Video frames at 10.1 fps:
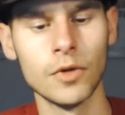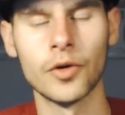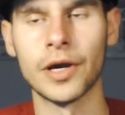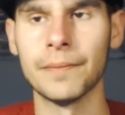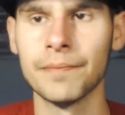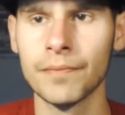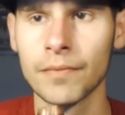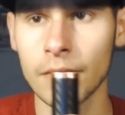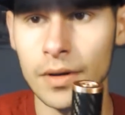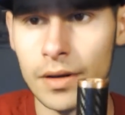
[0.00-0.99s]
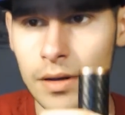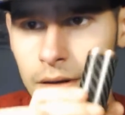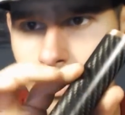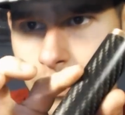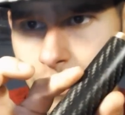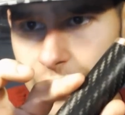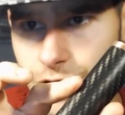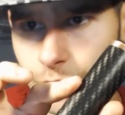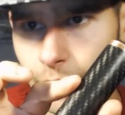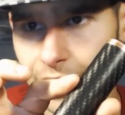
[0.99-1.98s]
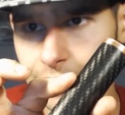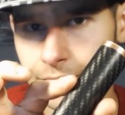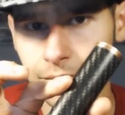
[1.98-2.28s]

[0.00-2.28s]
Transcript: Okay, that's your mod.